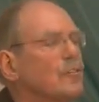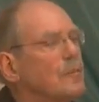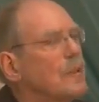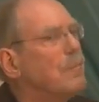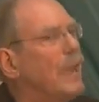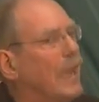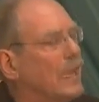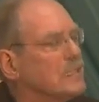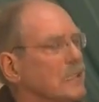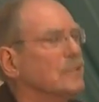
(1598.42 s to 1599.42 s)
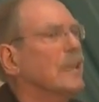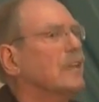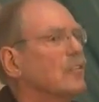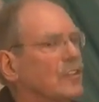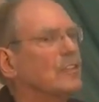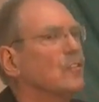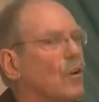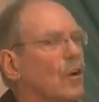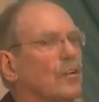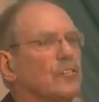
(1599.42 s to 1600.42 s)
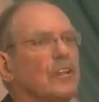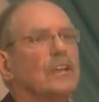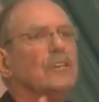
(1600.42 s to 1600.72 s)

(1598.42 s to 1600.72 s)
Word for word: from the past, the legacy laws,